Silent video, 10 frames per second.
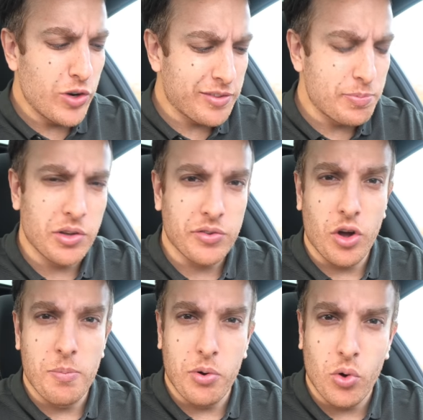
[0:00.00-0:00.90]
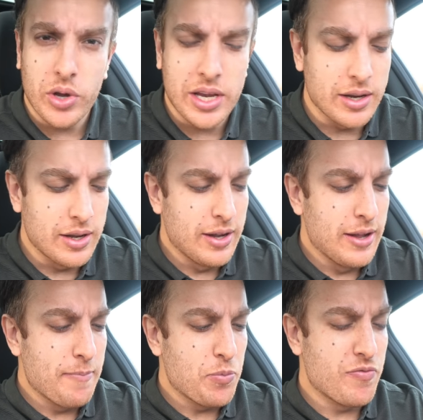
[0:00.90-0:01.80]
Crispness on point.
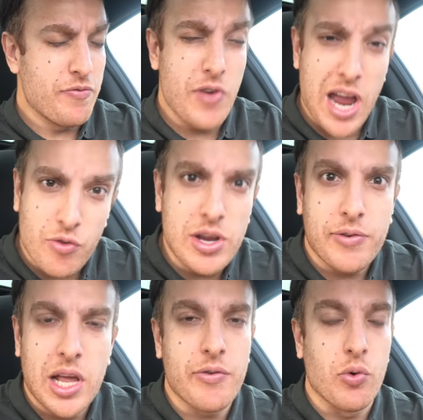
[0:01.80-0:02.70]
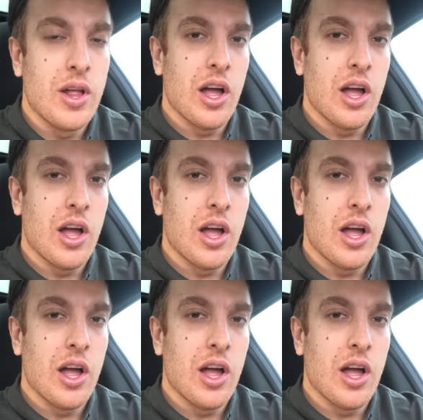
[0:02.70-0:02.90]
Very flavorful.